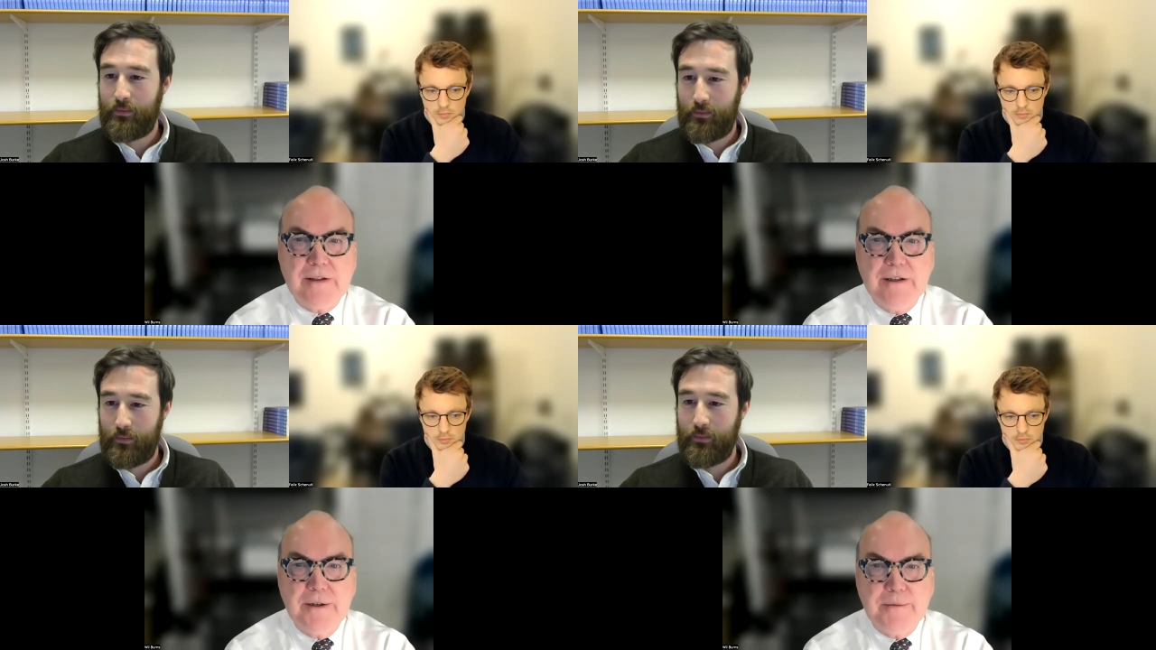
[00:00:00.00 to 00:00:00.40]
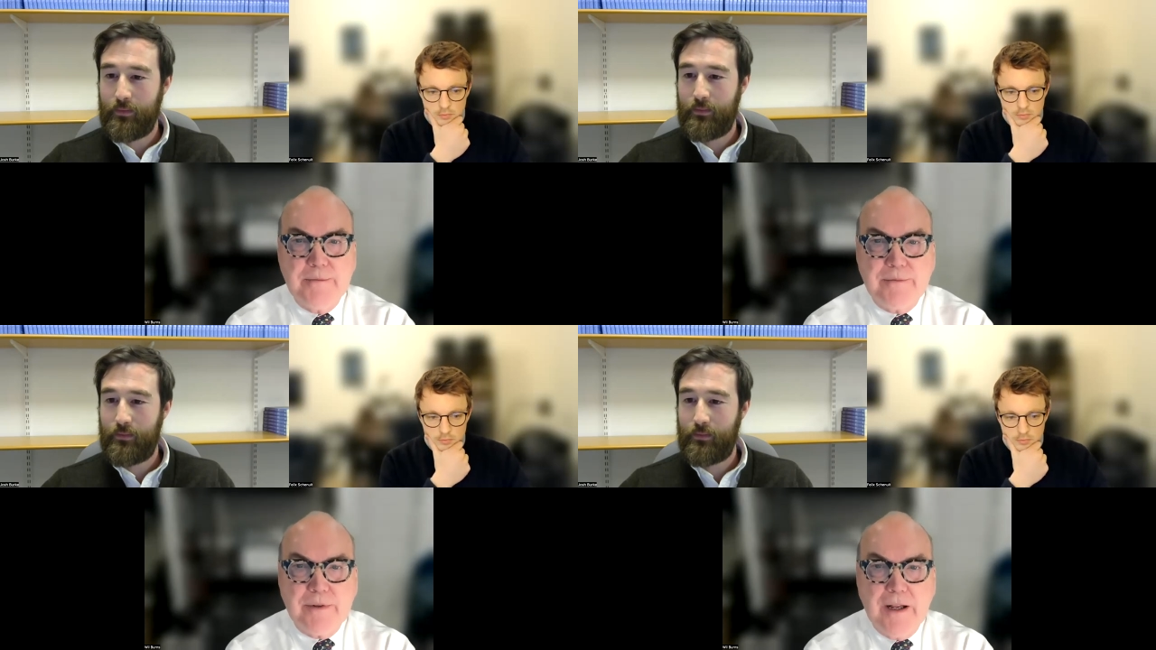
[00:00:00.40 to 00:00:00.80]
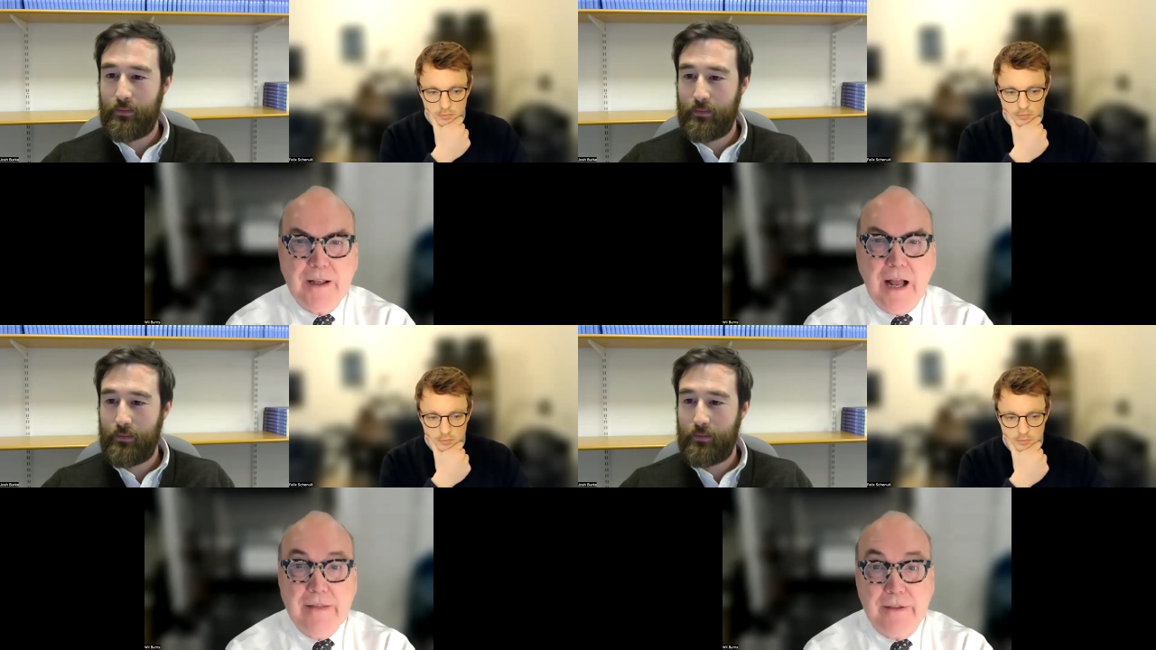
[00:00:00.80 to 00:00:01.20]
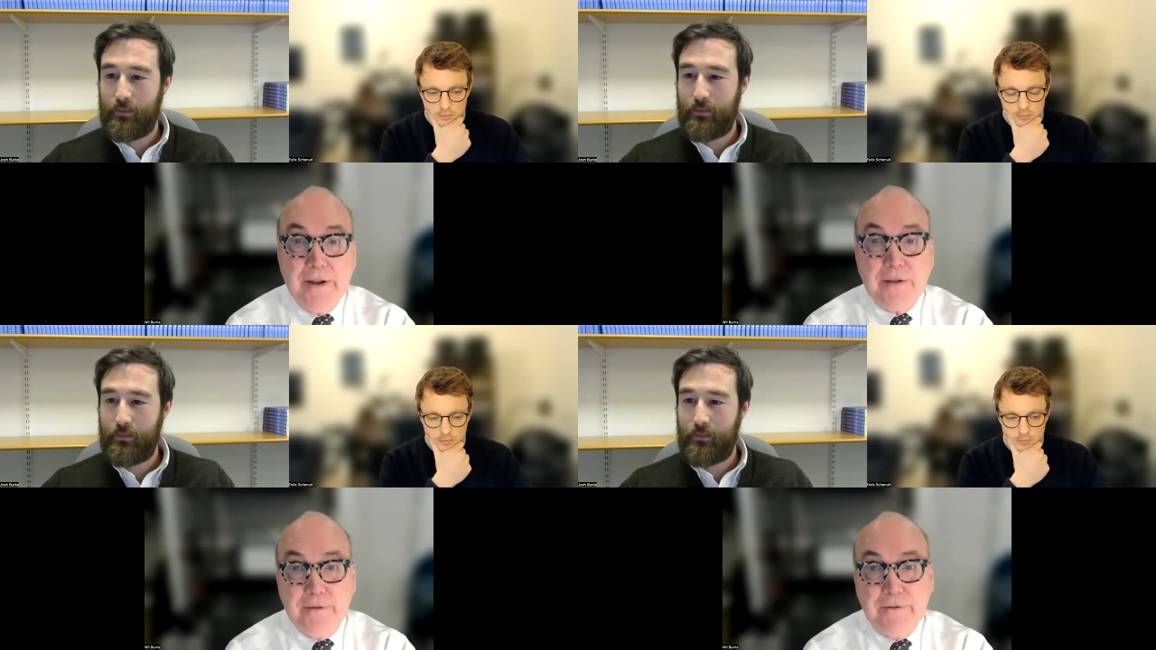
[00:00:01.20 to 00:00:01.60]
Speaker 1: The, the, I
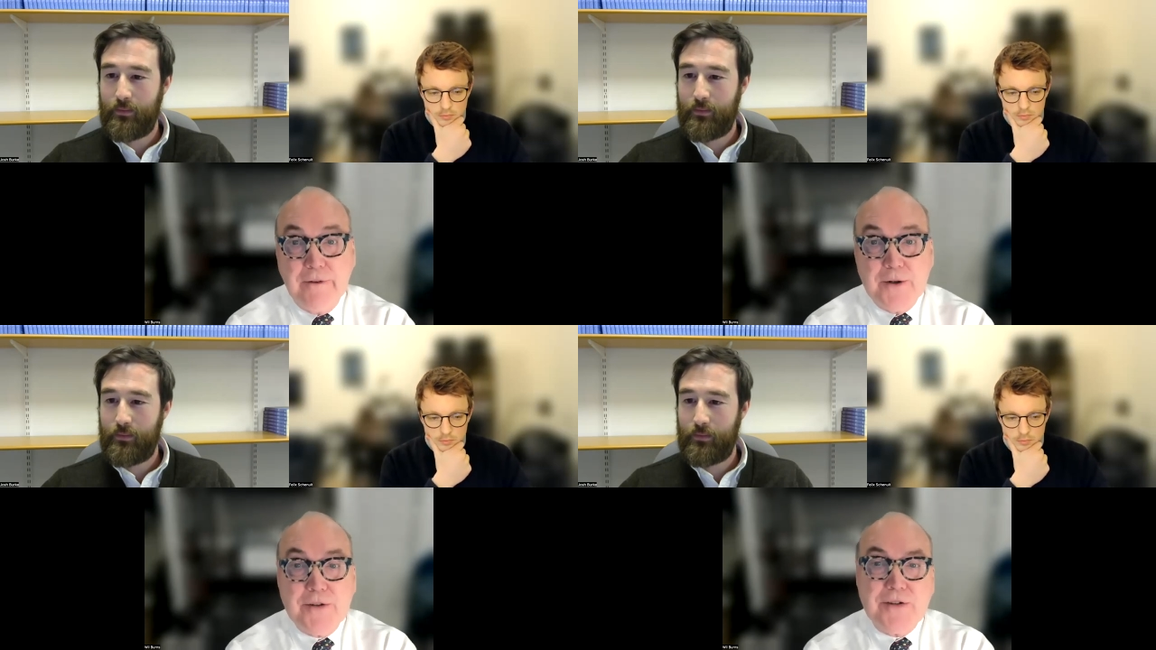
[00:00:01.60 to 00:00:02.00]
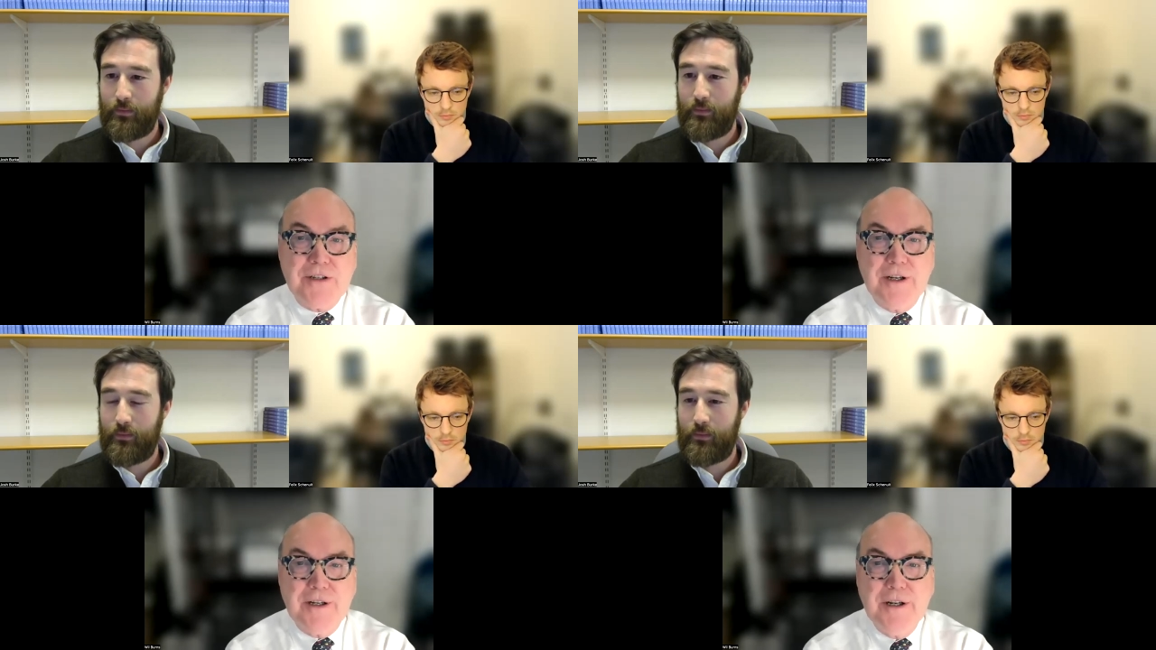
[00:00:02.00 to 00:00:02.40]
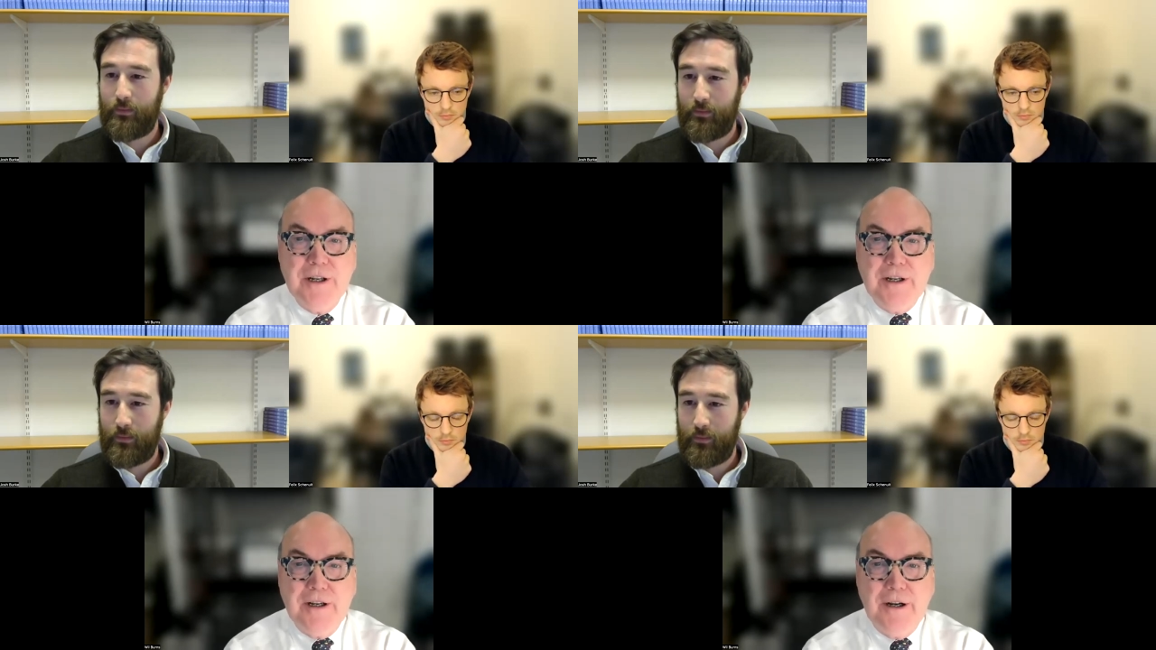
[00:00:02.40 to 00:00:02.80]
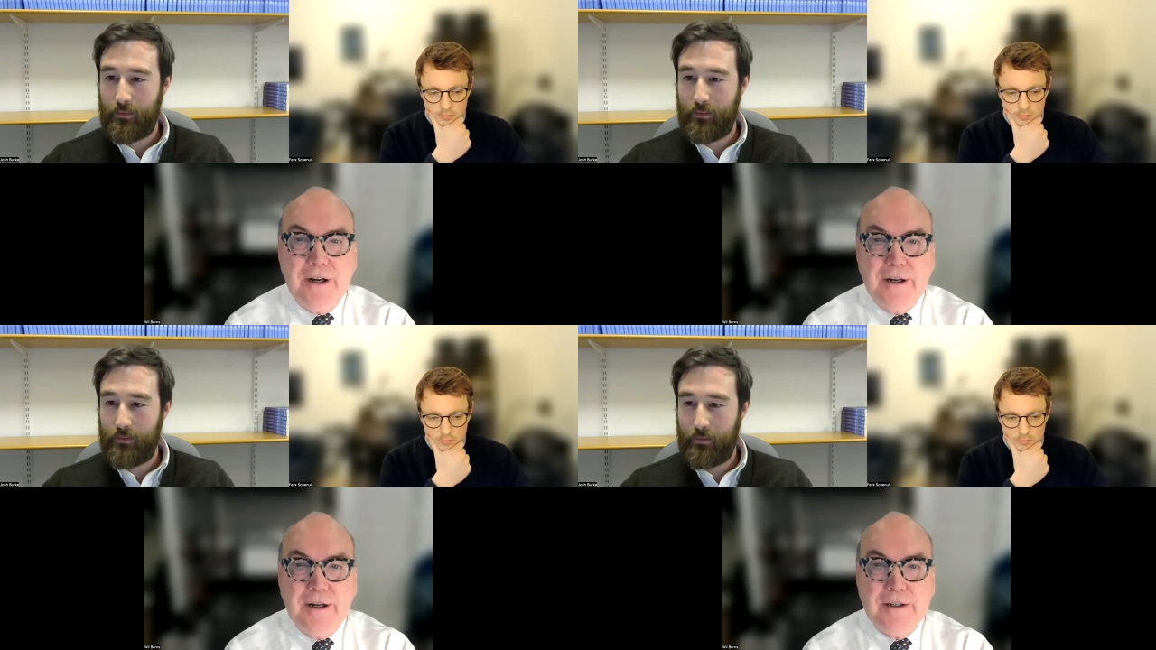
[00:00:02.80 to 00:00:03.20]
think the first
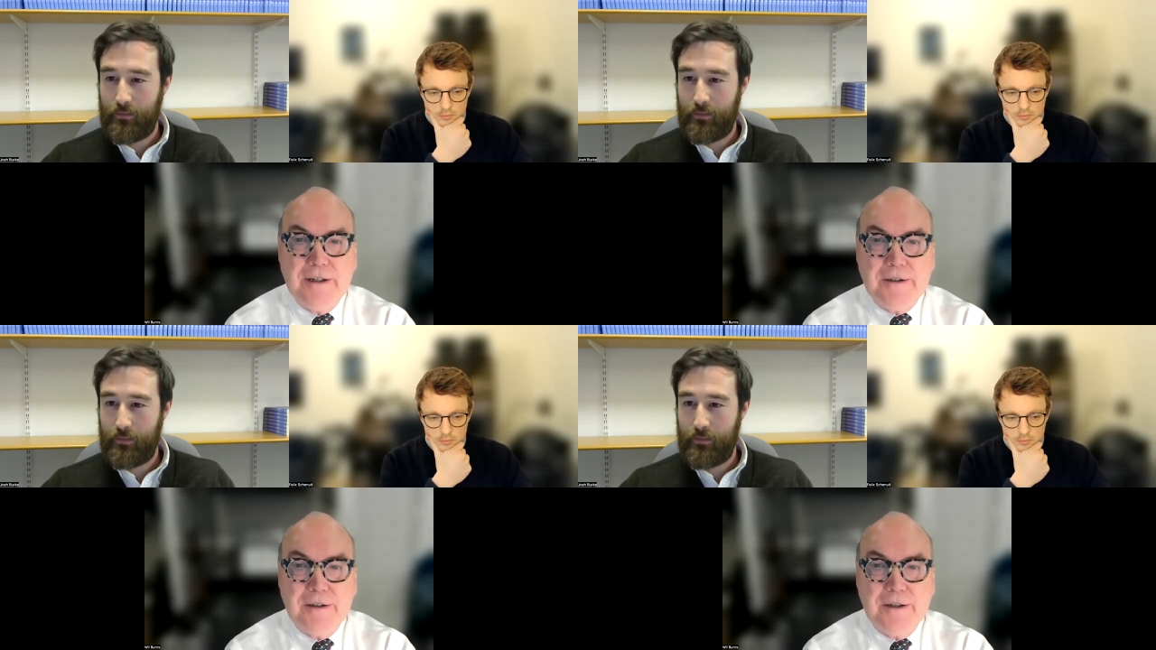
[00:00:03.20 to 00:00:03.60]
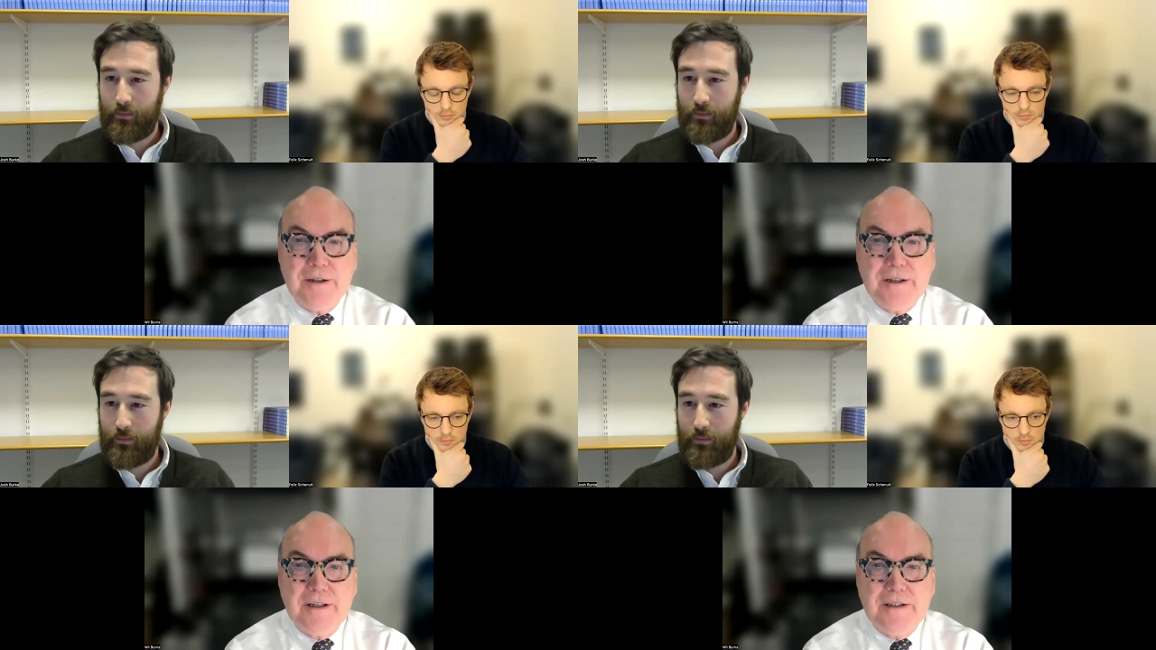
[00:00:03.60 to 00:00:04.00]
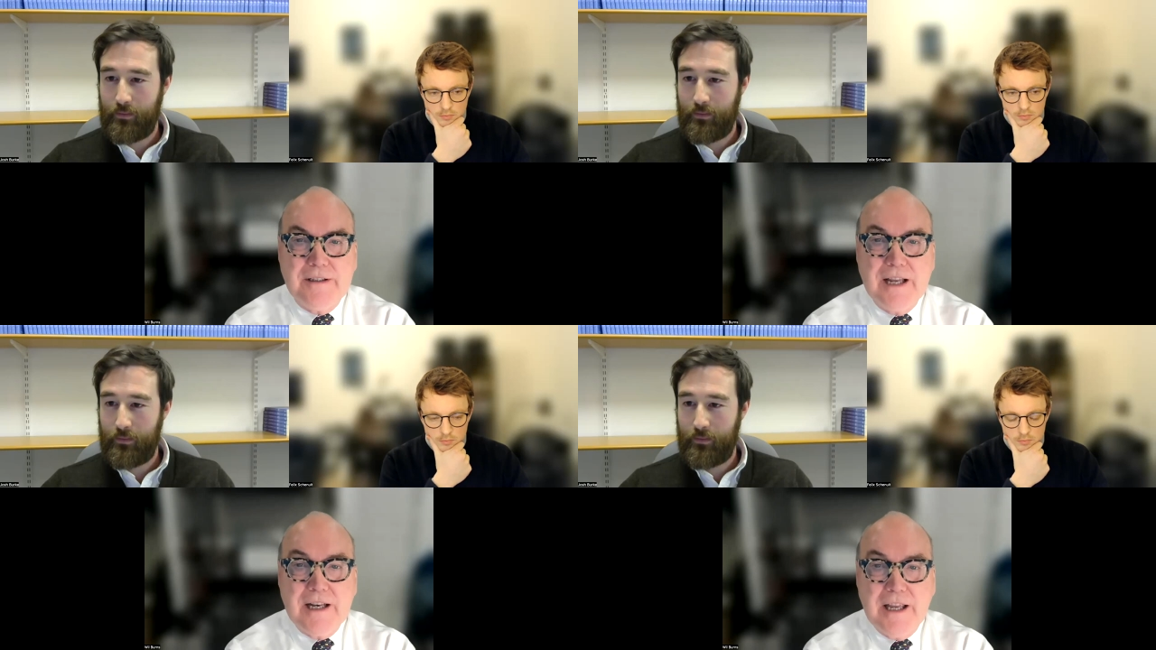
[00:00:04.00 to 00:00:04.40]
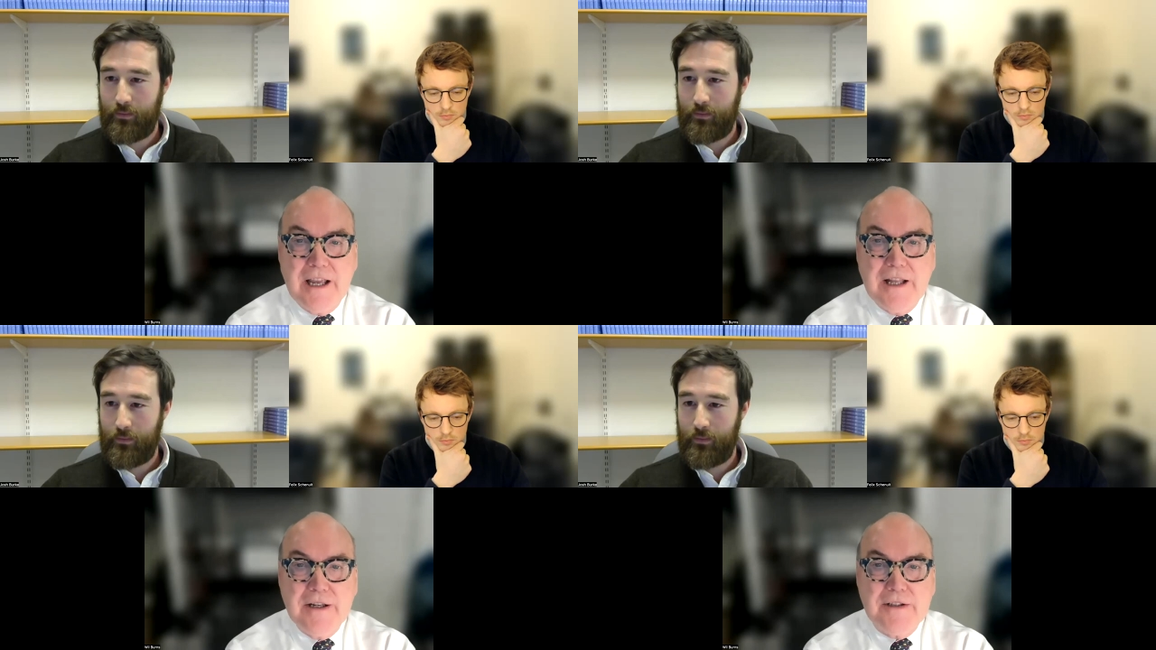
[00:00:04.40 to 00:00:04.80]

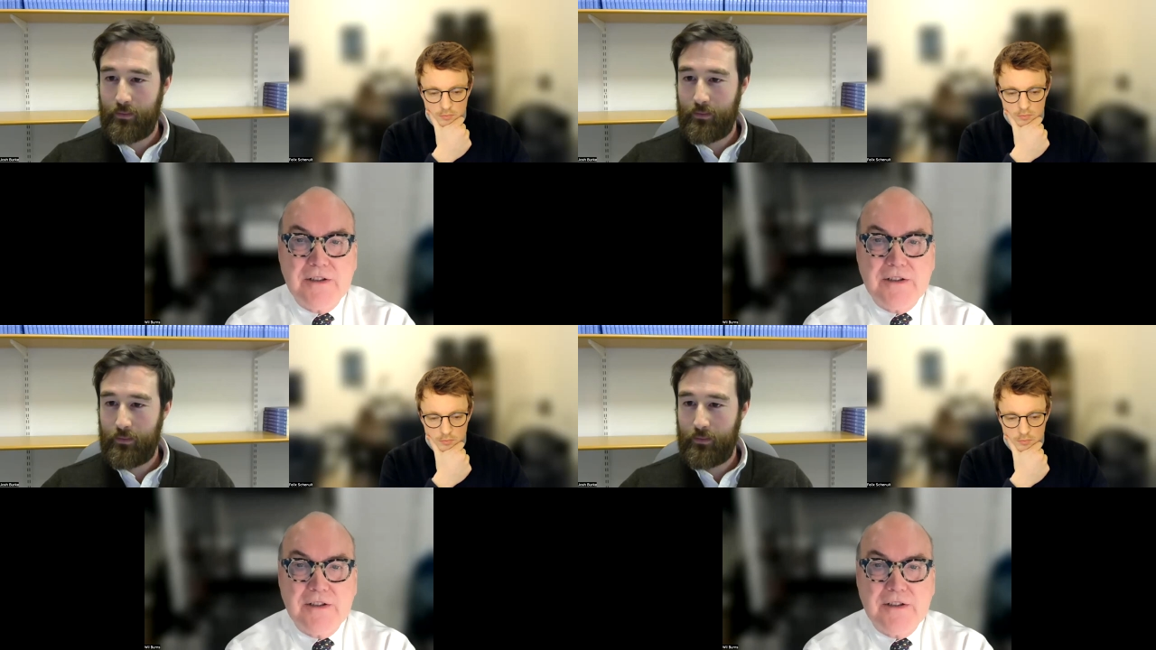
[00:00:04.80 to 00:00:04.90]
dedicated